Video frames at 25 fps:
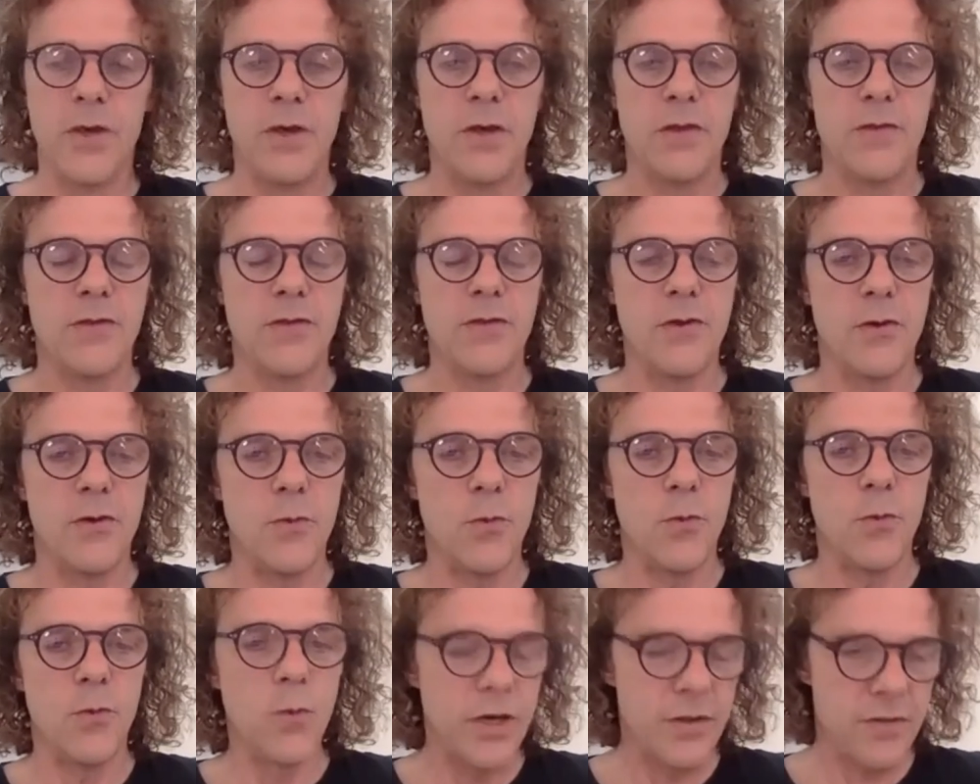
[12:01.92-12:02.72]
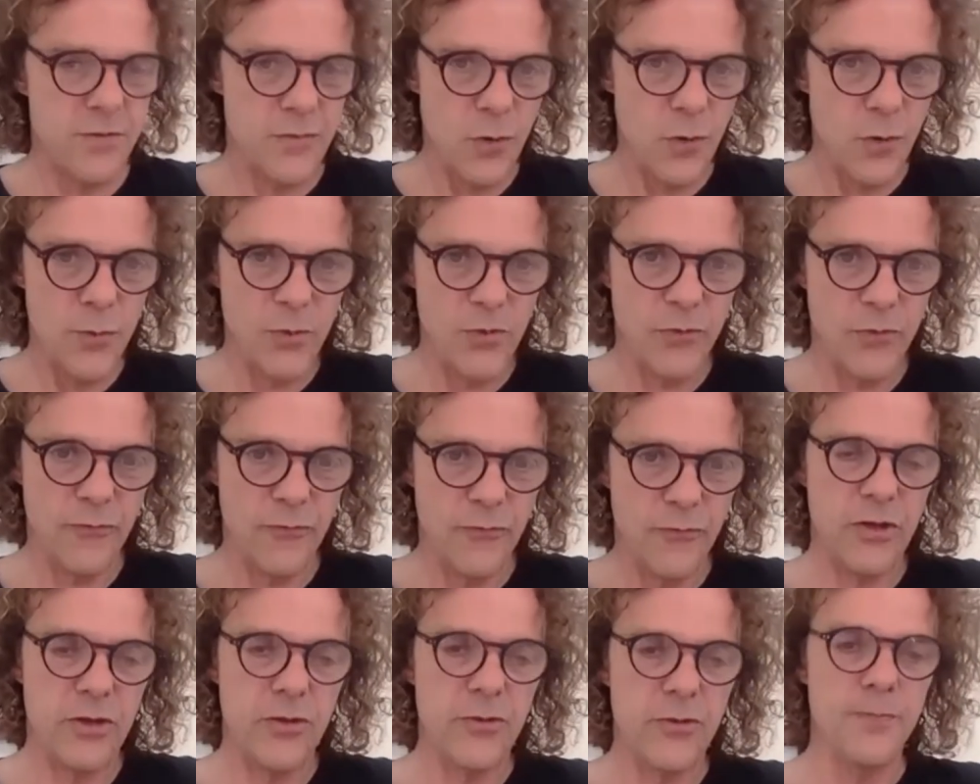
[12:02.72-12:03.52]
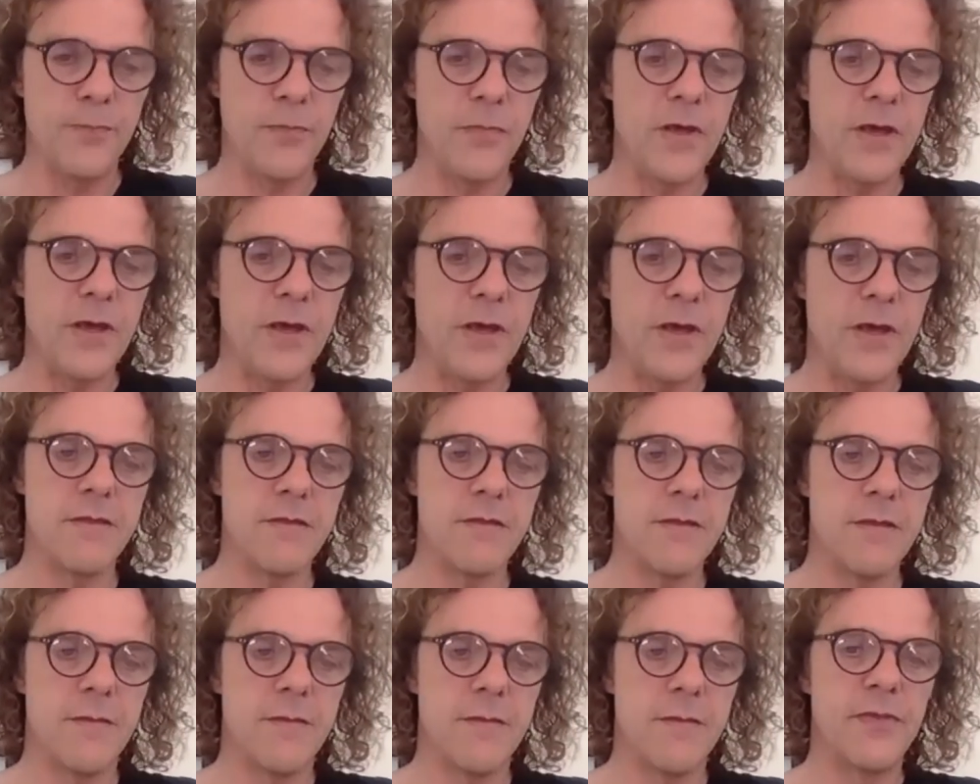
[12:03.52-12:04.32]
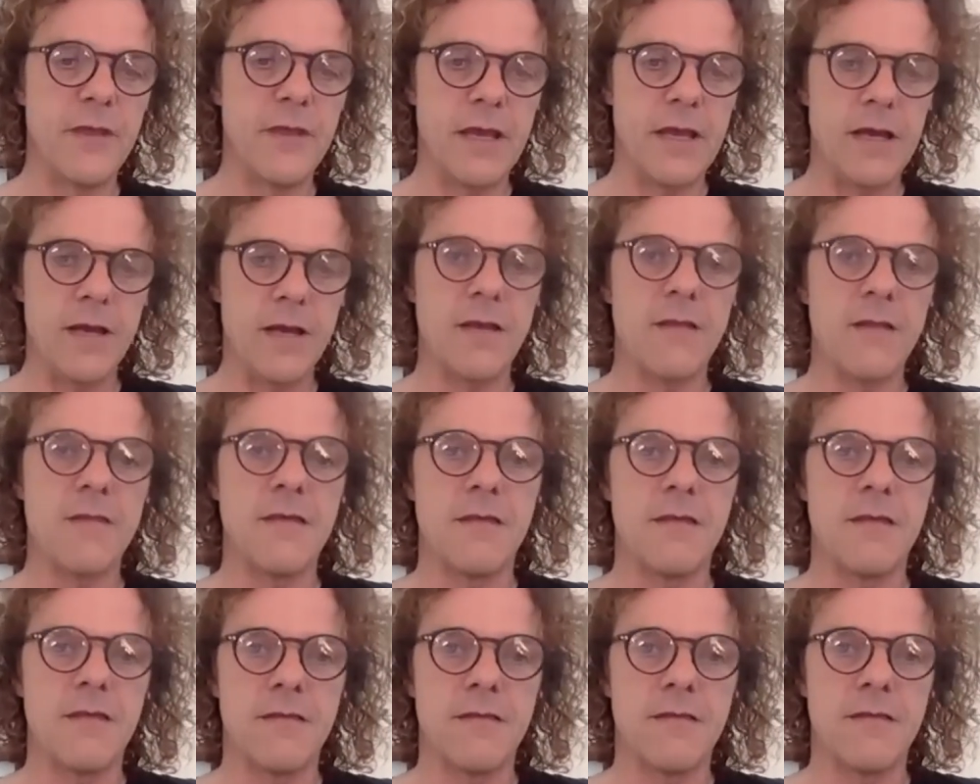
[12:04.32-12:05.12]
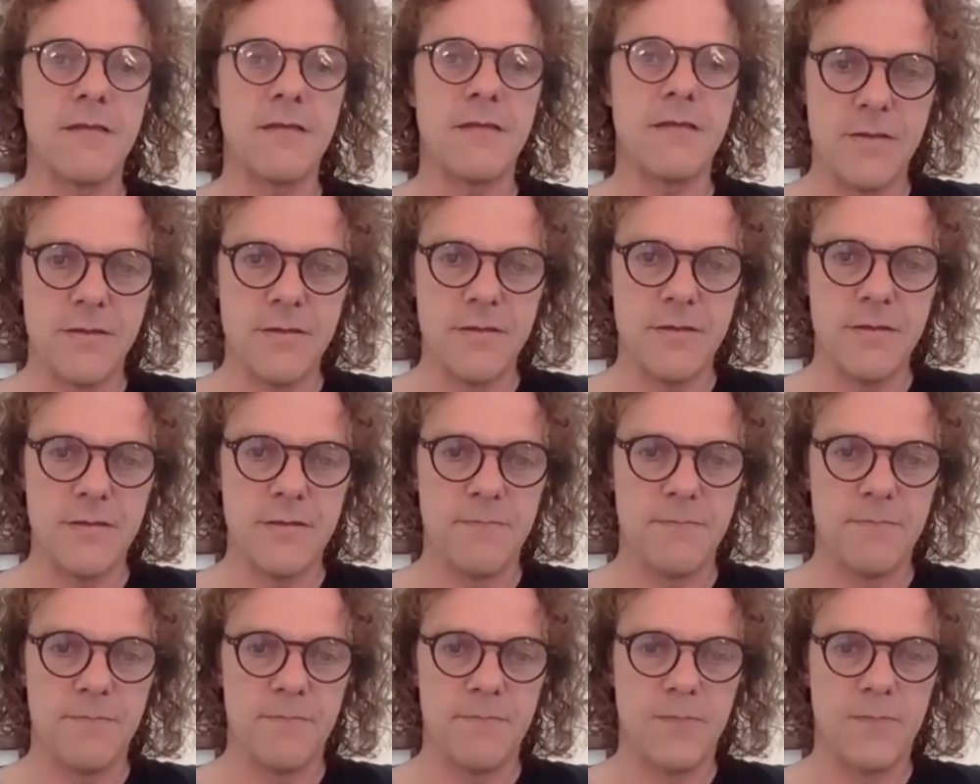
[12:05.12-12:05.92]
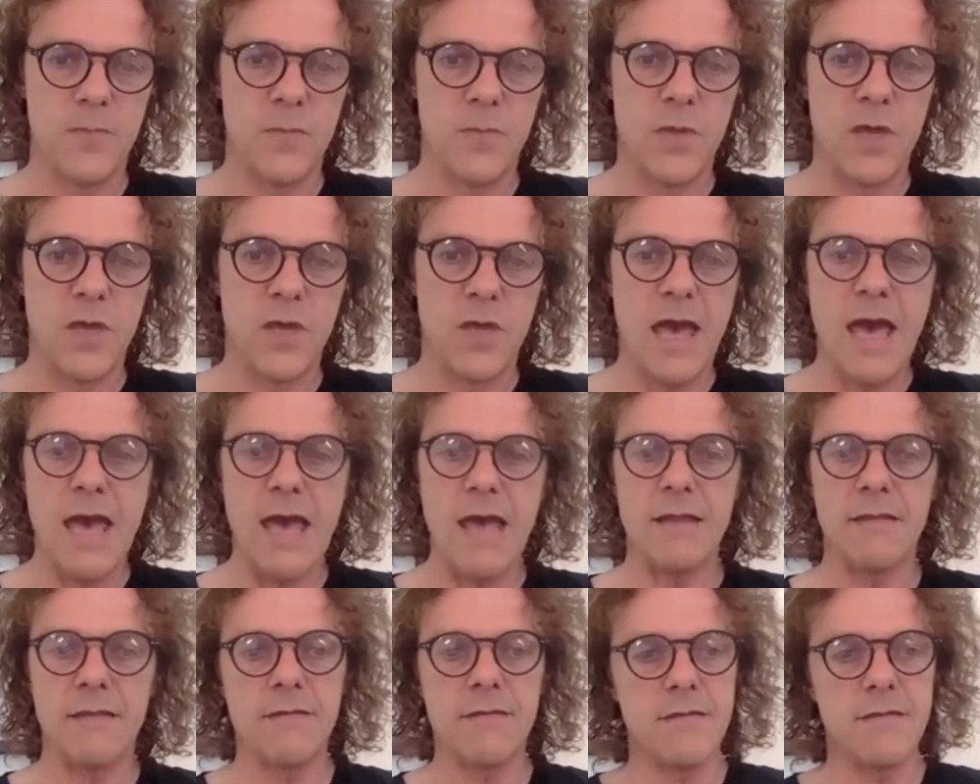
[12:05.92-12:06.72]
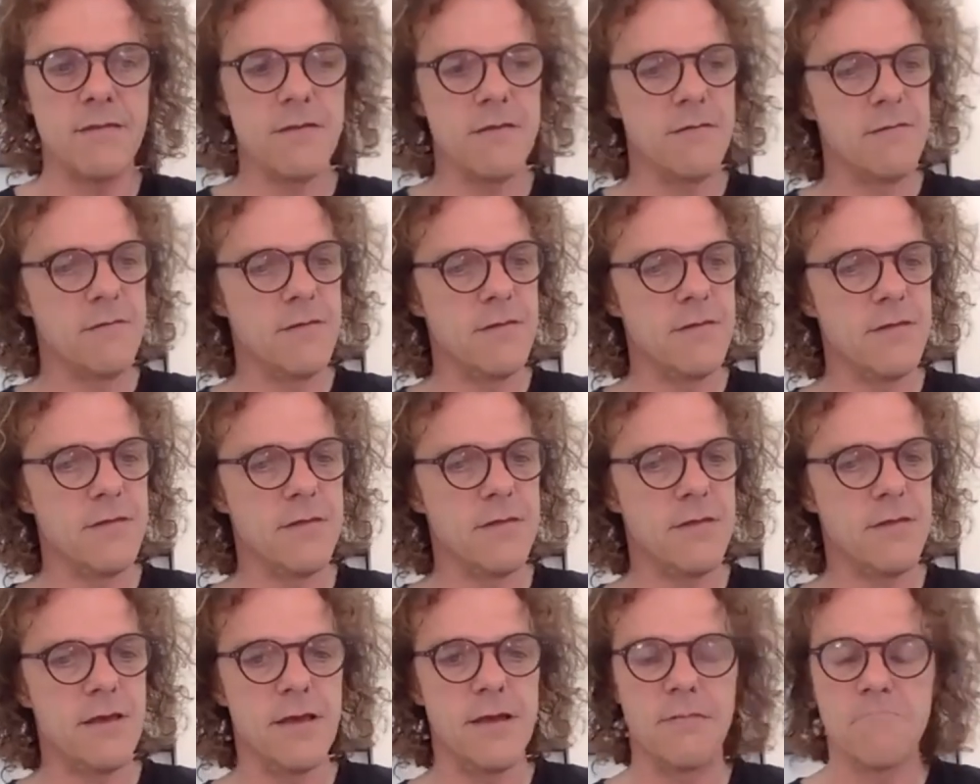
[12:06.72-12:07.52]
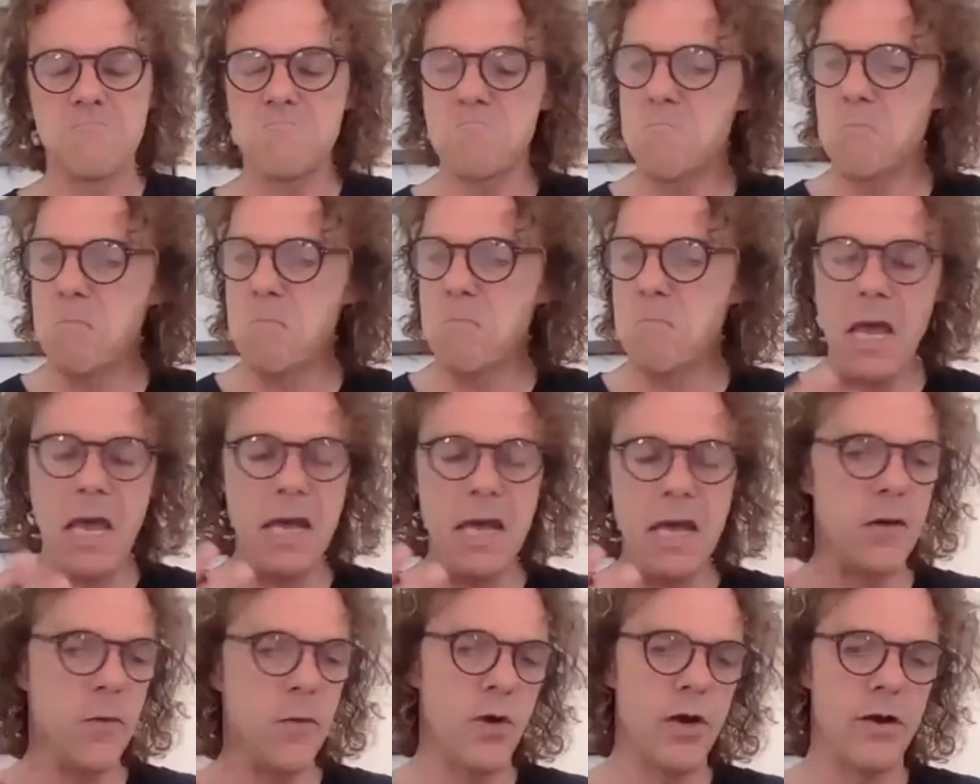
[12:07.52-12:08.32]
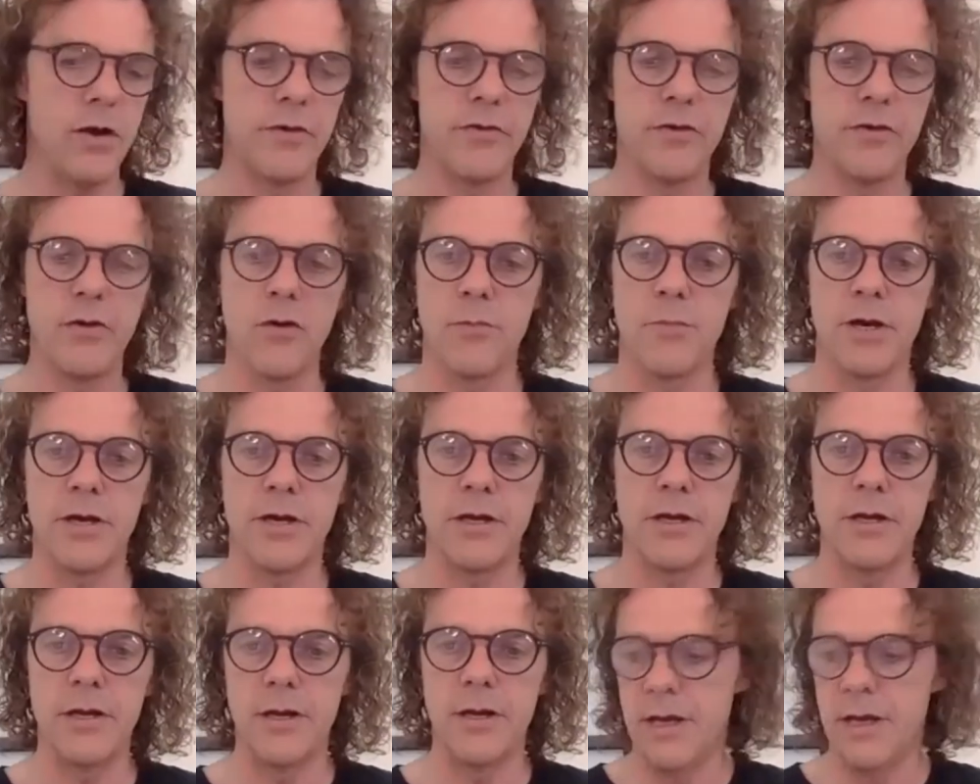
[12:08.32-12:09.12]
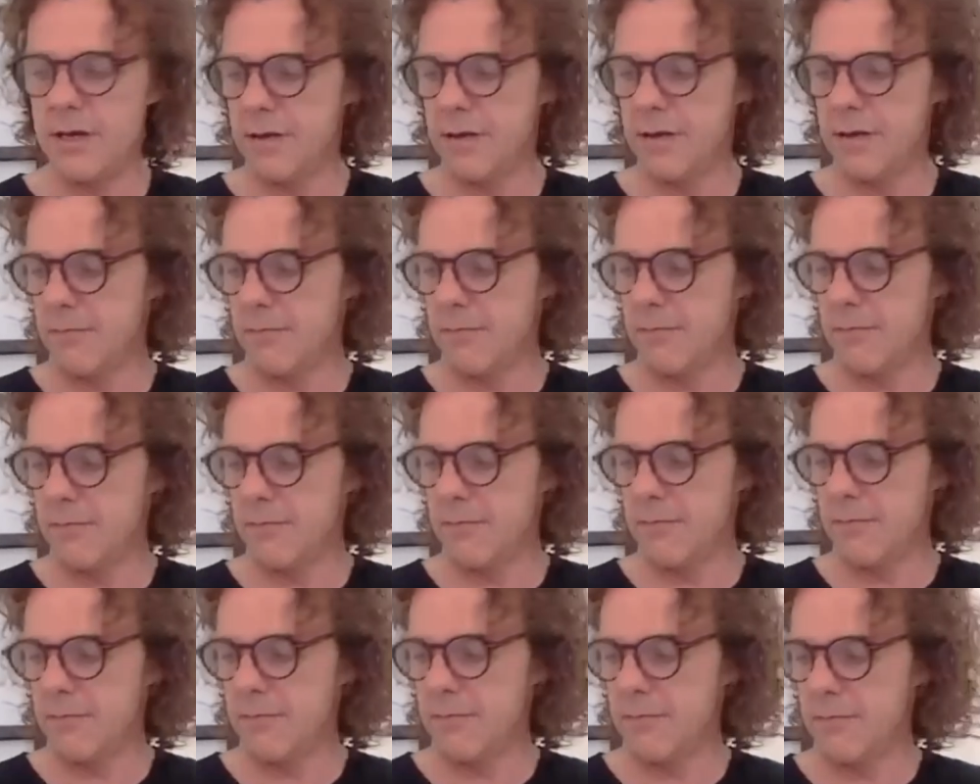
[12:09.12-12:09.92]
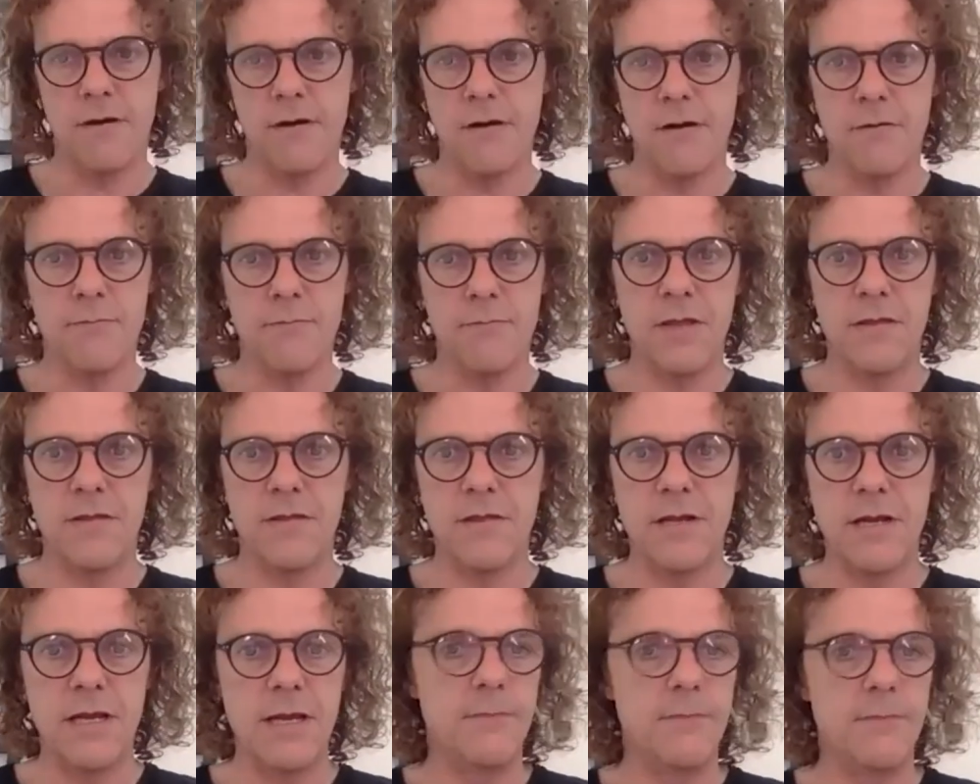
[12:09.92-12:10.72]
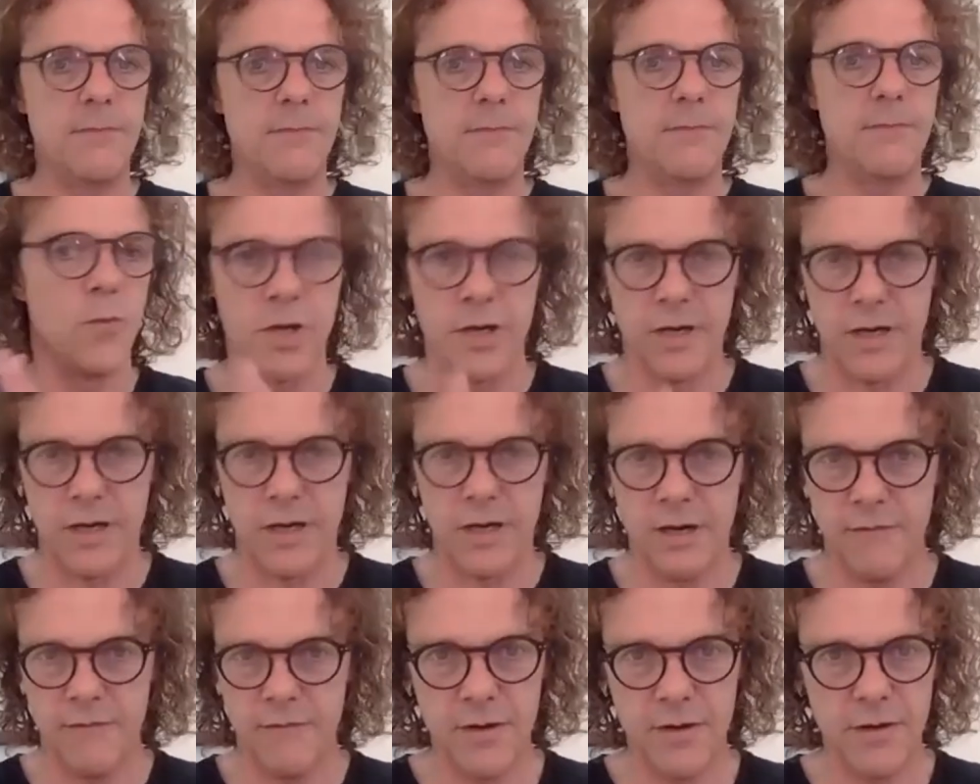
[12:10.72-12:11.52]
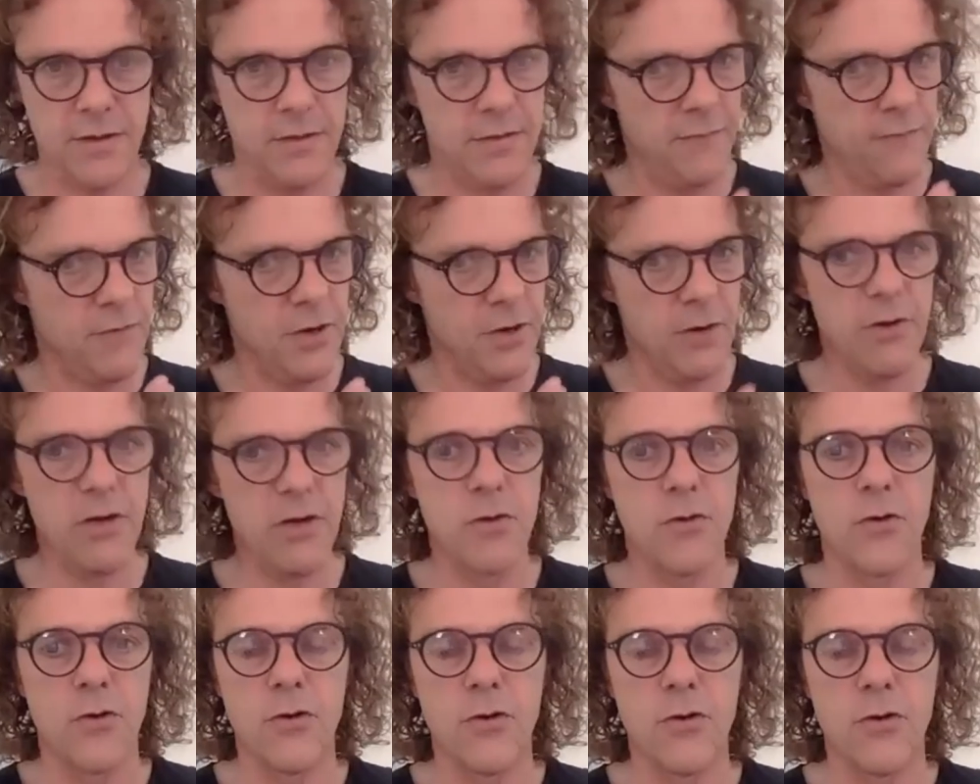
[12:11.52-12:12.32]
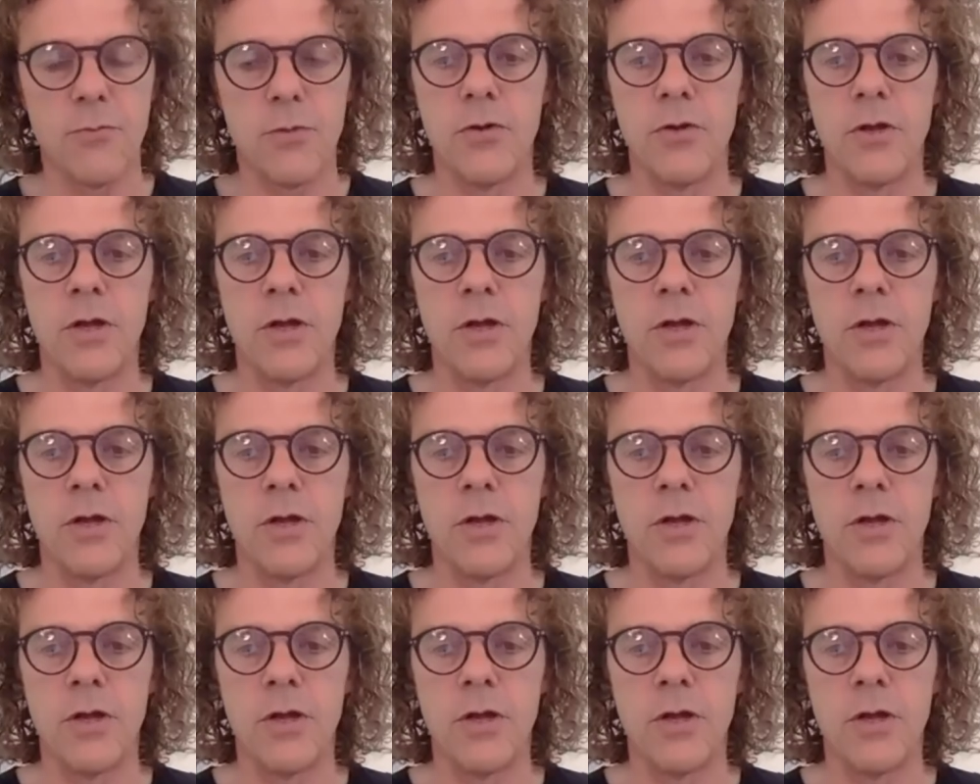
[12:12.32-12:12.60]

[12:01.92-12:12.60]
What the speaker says: So what is normal to feel is tingling sensations, hands, skin, anywhere in your body, like my right arm is sleeping, whatever, it's very normal.